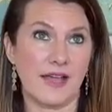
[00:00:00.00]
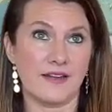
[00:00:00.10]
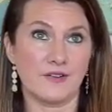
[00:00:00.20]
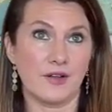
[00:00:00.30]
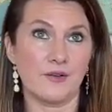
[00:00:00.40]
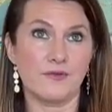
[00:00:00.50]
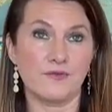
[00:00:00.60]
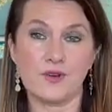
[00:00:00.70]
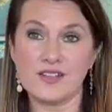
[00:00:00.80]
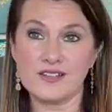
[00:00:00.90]
I don't know,
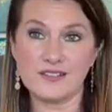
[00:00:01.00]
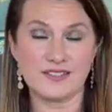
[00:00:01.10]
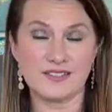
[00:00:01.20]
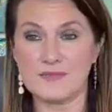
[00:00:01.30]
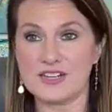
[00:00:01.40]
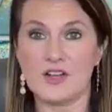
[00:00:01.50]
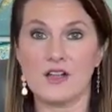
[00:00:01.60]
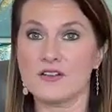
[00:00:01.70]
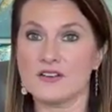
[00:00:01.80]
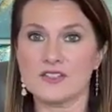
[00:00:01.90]
40 something
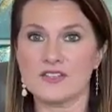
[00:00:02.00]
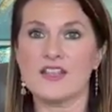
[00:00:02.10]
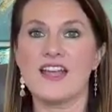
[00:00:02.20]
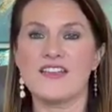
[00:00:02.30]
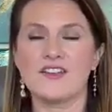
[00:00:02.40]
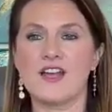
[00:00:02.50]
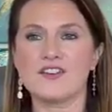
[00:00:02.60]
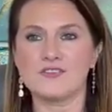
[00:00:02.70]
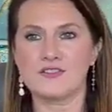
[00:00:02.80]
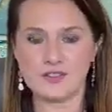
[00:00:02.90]
dollars. So they're
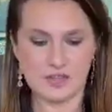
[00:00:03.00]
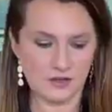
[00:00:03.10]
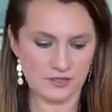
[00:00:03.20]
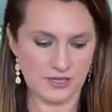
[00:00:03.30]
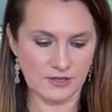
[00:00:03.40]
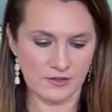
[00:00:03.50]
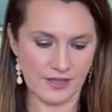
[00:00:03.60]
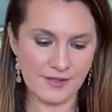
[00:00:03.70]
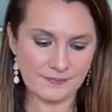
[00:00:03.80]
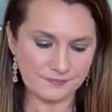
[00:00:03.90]
under $50. I know
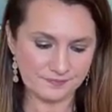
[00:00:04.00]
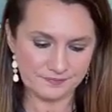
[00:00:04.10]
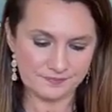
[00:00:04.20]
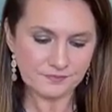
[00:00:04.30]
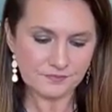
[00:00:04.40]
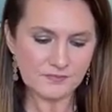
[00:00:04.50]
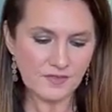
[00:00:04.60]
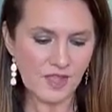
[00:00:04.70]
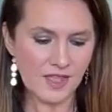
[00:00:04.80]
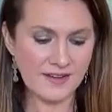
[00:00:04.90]
that.
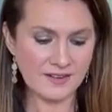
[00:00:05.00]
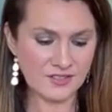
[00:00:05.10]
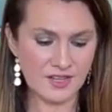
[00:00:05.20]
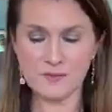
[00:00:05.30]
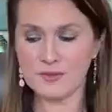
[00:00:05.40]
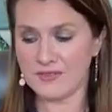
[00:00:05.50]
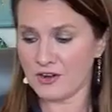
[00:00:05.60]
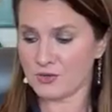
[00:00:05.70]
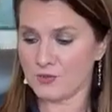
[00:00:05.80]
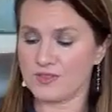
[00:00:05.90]
And there's a couple of
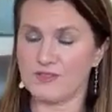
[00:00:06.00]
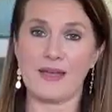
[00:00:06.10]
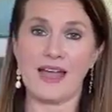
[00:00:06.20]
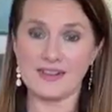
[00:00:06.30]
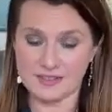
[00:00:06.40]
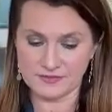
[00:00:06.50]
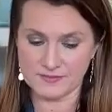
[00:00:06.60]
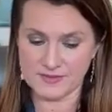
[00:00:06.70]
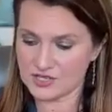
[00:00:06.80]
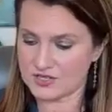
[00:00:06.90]
hours worth of packed
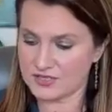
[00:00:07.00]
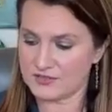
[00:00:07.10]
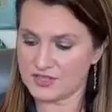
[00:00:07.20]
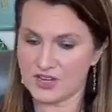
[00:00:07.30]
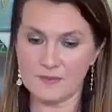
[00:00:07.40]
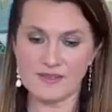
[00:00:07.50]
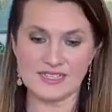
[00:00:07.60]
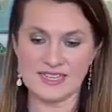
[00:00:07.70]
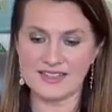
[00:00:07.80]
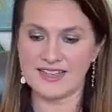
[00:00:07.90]
information on different
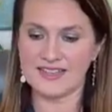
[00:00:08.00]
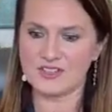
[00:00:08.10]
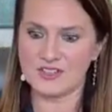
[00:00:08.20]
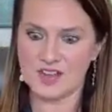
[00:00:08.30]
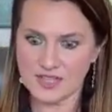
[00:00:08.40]
topics and healing, and there's